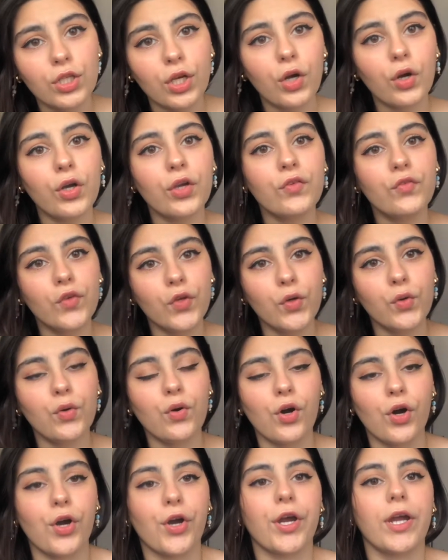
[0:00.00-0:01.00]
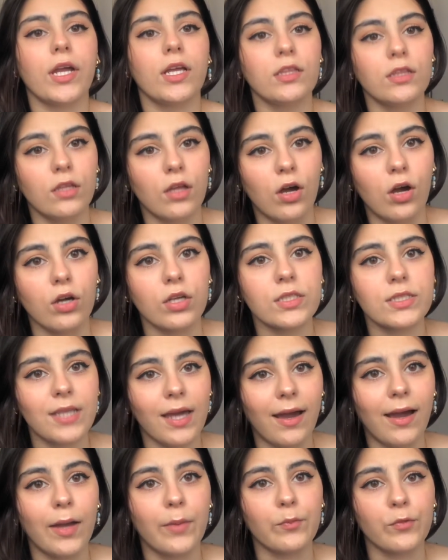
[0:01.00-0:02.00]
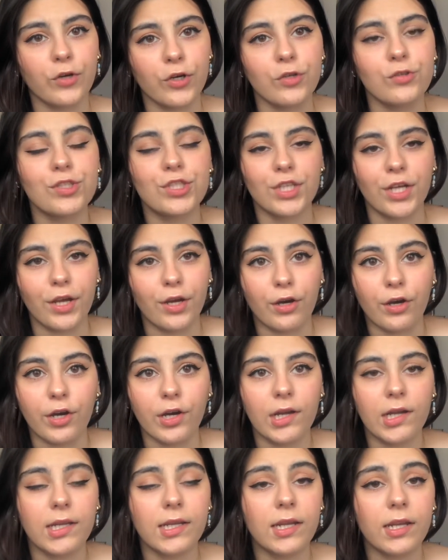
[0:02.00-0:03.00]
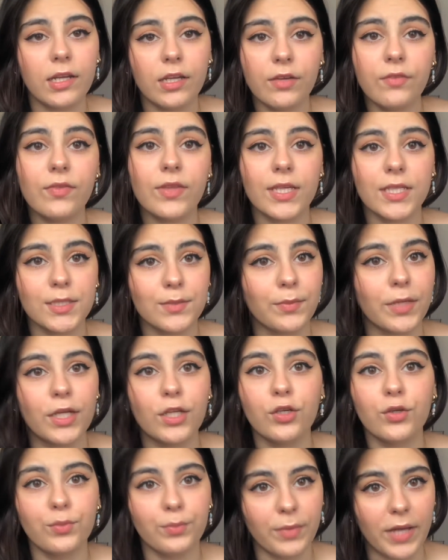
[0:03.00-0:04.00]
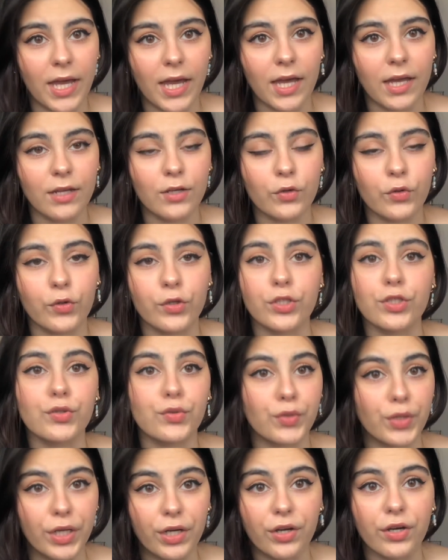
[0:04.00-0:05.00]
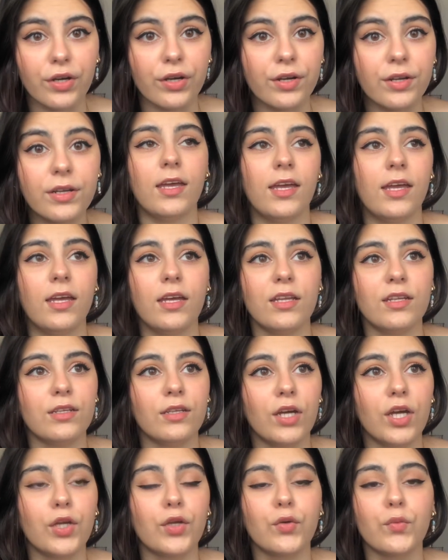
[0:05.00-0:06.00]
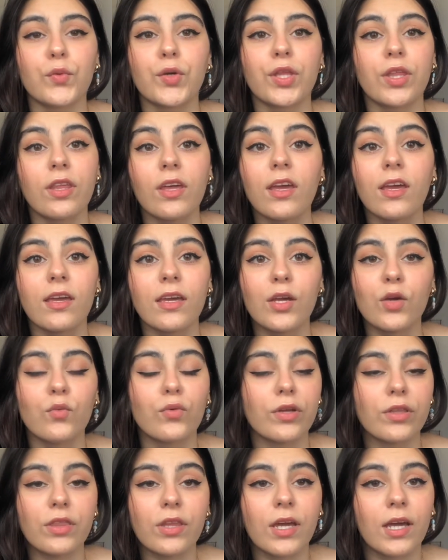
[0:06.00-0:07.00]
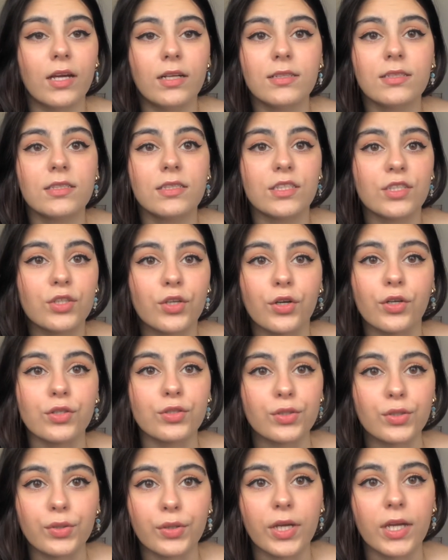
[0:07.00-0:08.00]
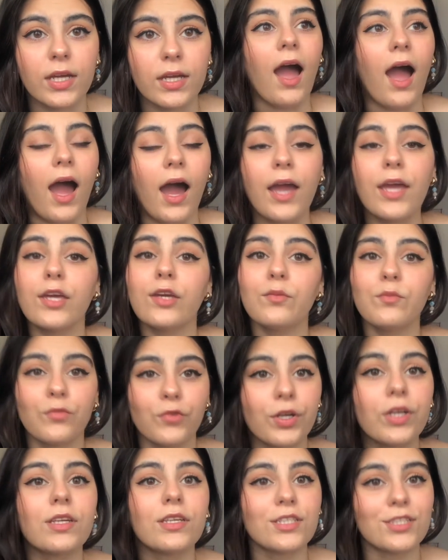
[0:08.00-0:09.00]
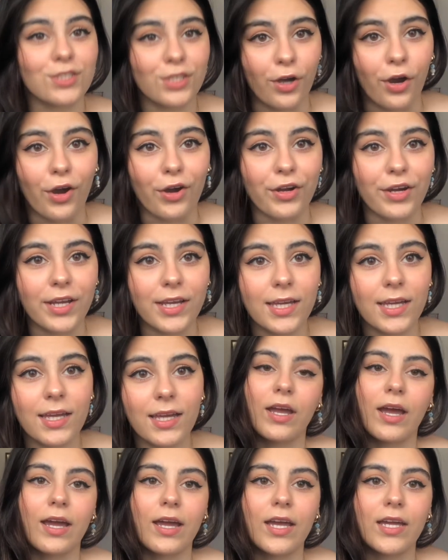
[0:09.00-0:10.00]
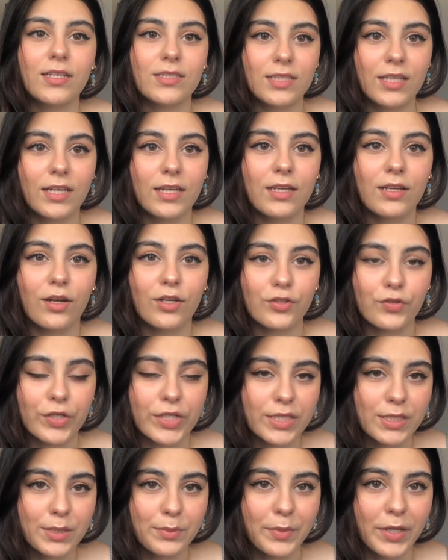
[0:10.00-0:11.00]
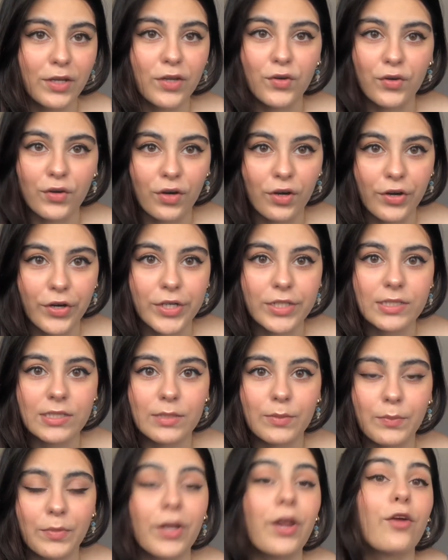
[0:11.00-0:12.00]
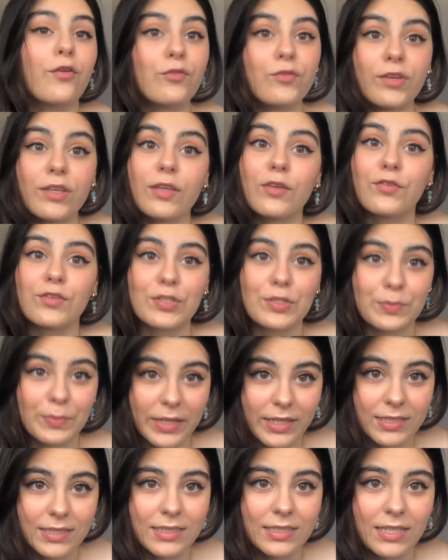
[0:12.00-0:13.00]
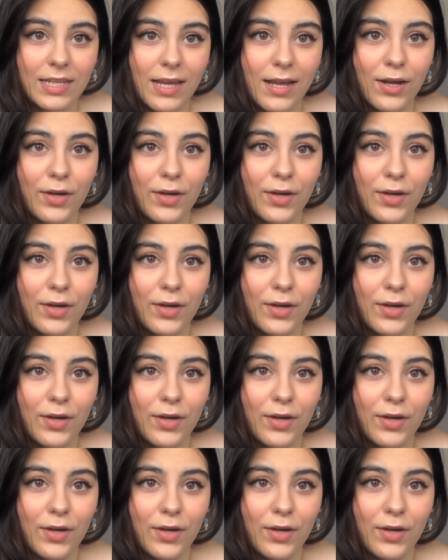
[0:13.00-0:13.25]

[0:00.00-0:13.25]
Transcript: if you are a long time crocheter and any of this made you mad or triggered and you were thinking, what the hell is this girl doing? I am really sorry. I did underestimate your art, but I really respect it now.